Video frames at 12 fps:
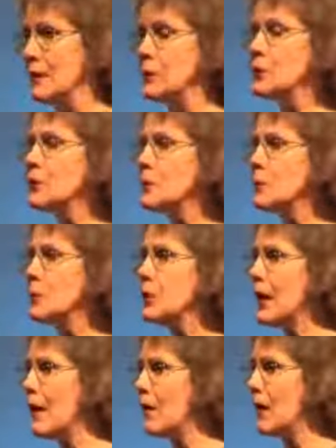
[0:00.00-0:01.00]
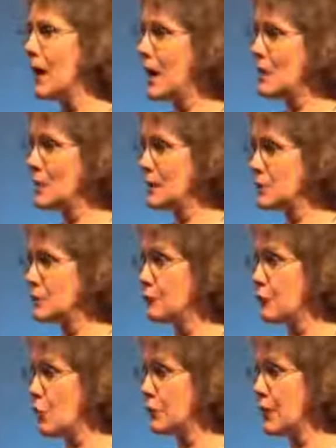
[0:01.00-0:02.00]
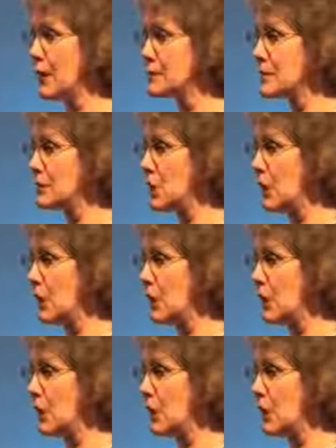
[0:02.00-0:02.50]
You can put out how much? four thousand